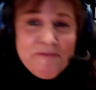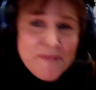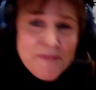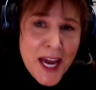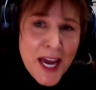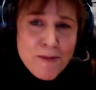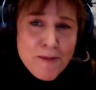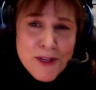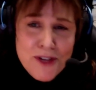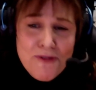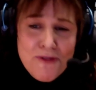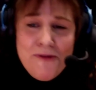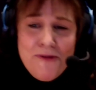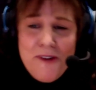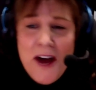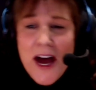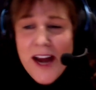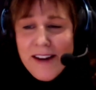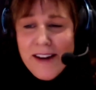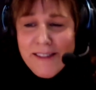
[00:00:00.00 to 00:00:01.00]
"Games are
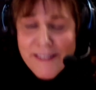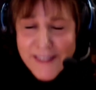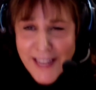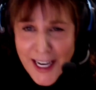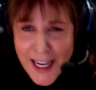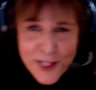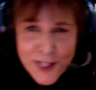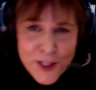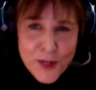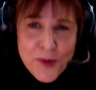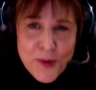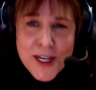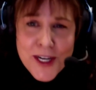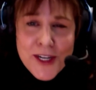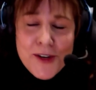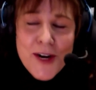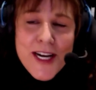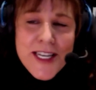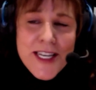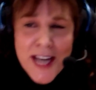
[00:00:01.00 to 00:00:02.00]
fun. Like, look what a
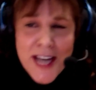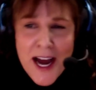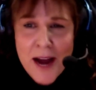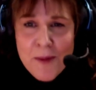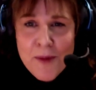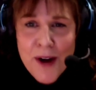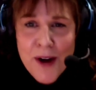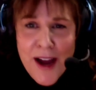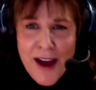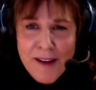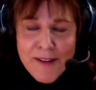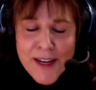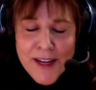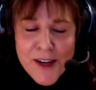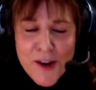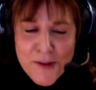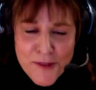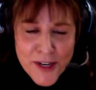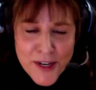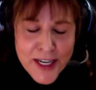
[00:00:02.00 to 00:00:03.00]
great time we're having
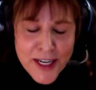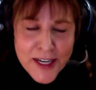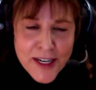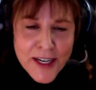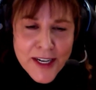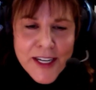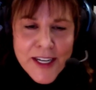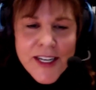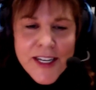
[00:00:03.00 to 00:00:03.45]
over here."